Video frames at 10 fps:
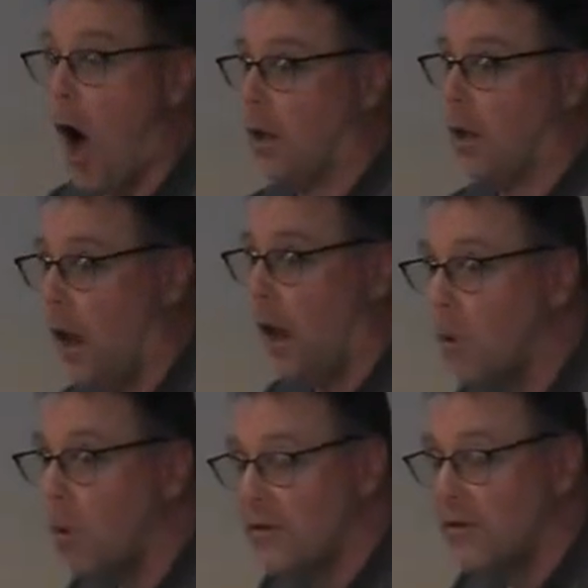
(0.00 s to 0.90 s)
a
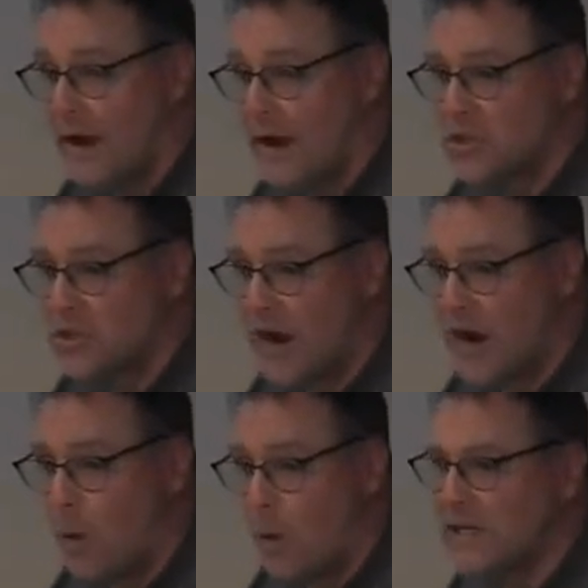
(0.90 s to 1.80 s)
lot more than the average
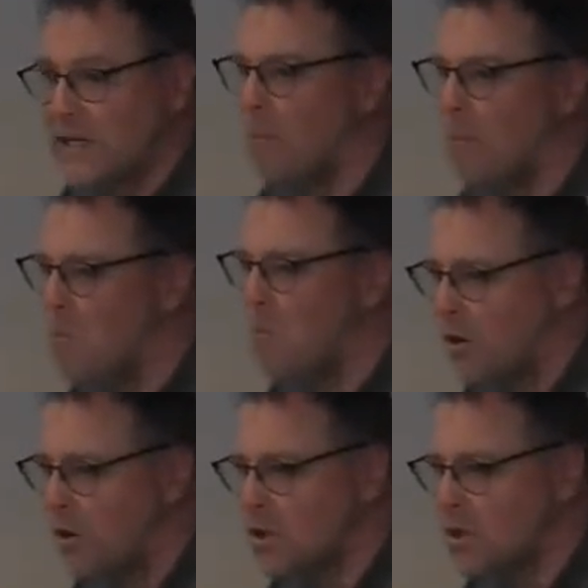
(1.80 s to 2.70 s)
Australian wage
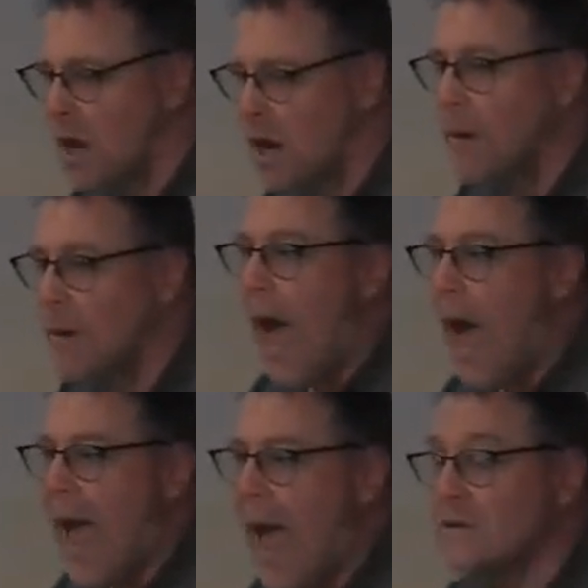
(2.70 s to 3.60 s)
most of the time.
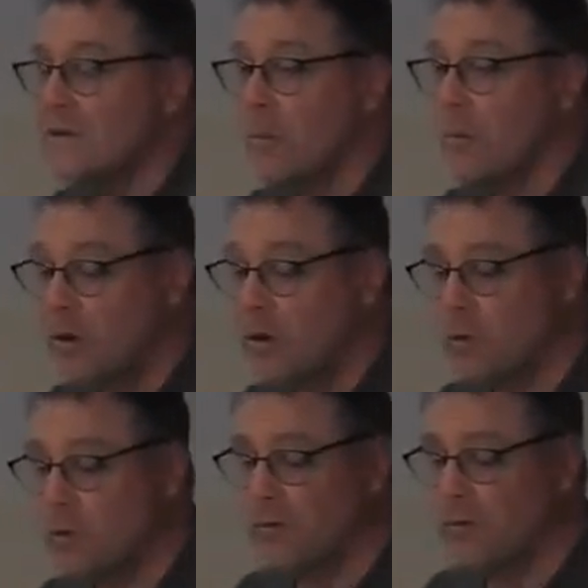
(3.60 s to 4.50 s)
And from a point of
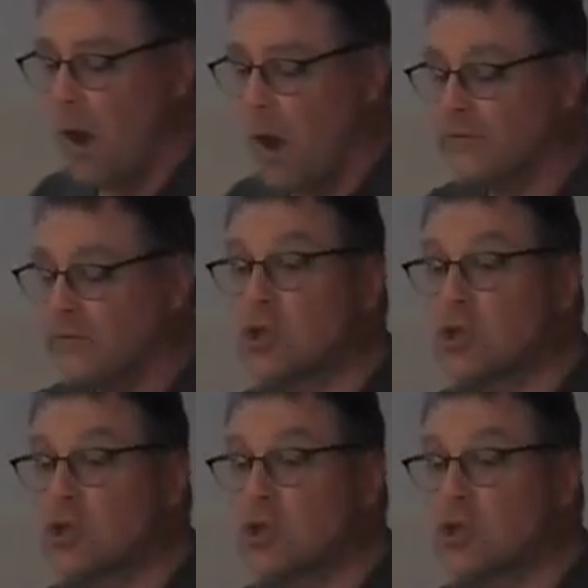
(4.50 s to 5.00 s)
view of, of